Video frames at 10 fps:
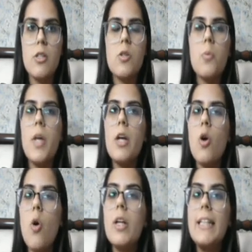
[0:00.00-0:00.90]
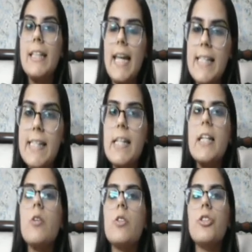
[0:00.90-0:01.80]
So we go test it
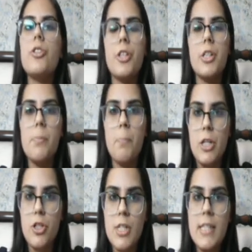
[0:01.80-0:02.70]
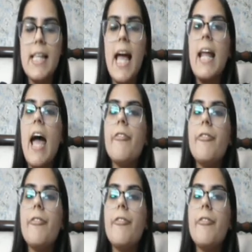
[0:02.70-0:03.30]
out on real patients and have